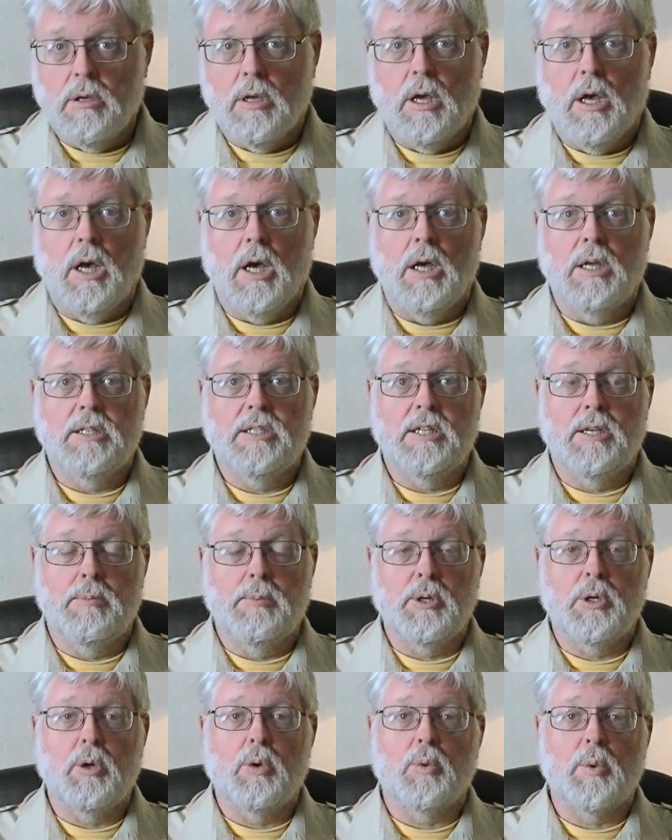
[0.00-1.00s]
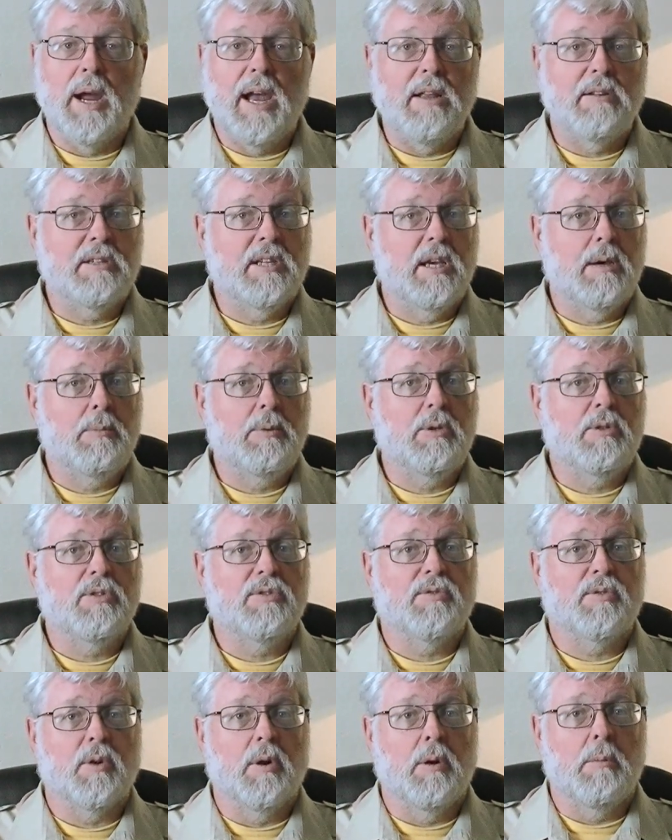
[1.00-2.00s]
Uh, typical roundtables
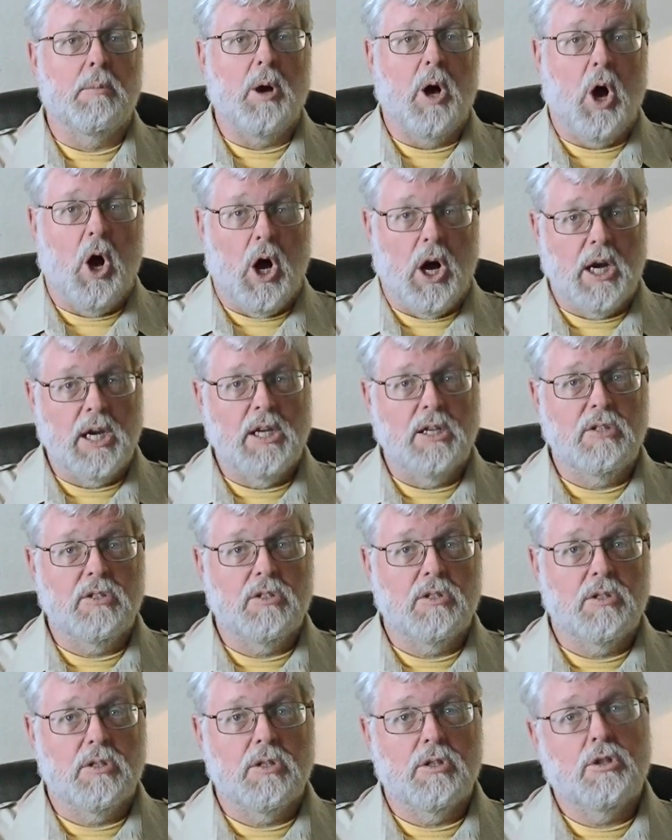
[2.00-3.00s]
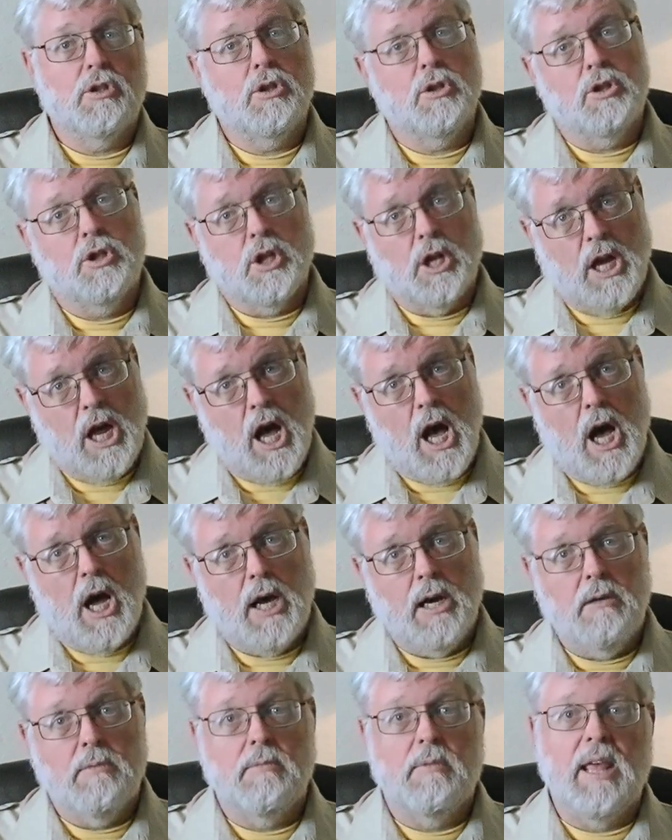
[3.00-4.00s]
from August to July.